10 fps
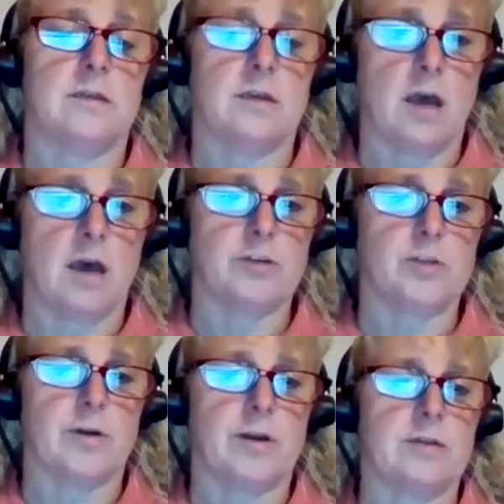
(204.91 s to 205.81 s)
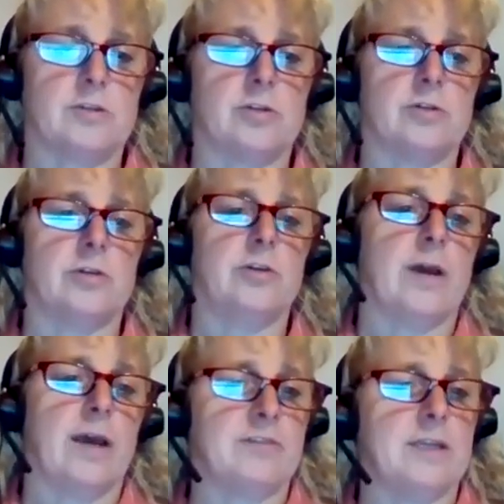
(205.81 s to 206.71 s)
the accomplished practitioner, you
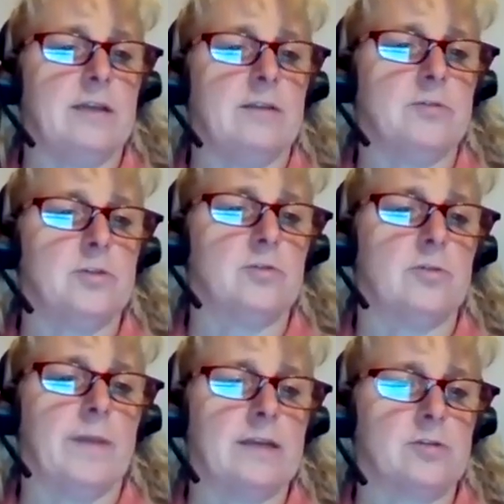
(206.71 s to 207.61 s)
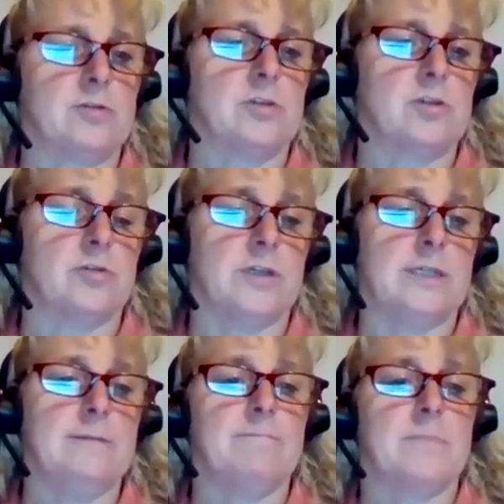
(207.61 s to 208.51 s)
have to either do the master's
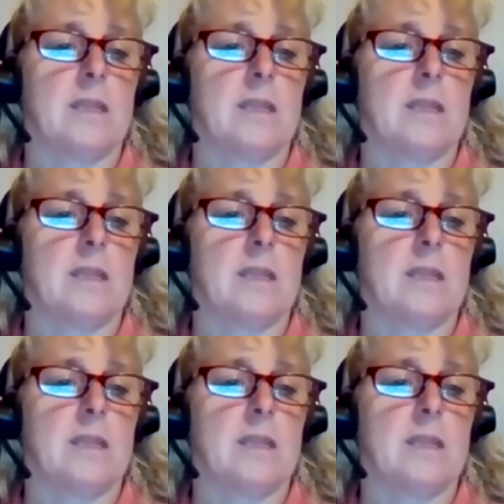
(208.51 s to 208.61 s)
degree